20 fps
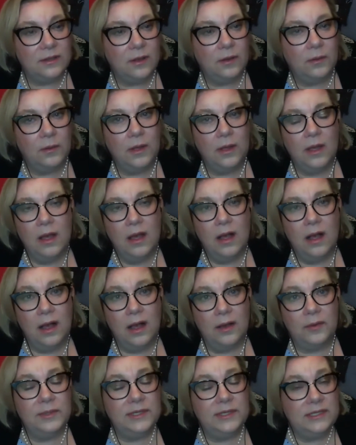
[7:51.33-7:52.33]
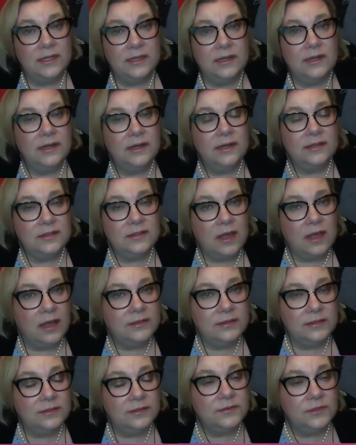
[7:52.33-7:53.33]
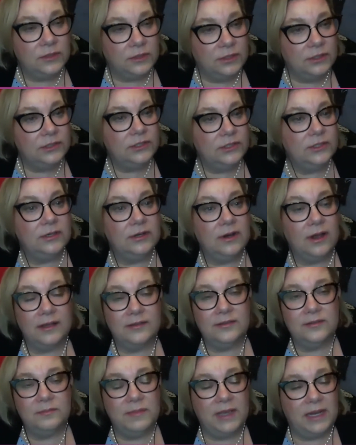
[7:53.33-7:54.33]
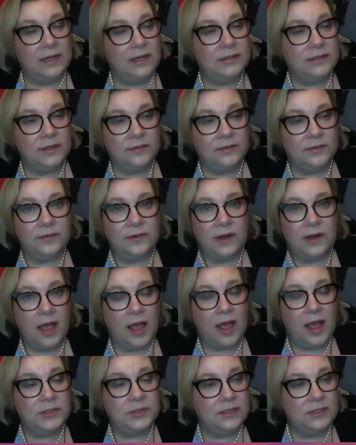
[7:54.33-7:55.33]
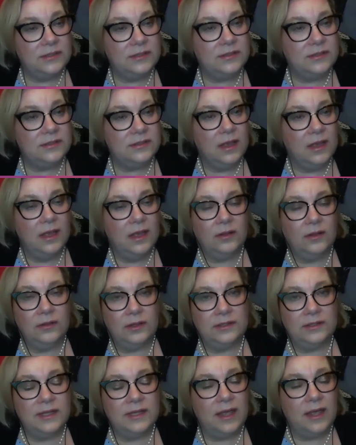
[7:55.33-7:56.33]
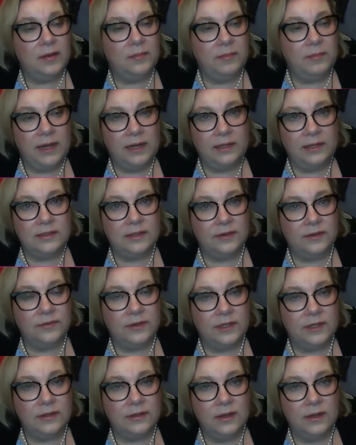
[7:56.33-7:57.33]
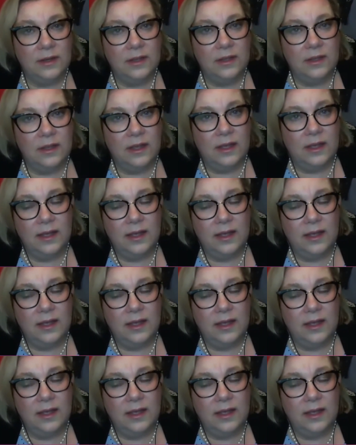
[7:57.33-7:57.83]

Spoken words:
And so we did an exhaustive search across many different options, looked at many different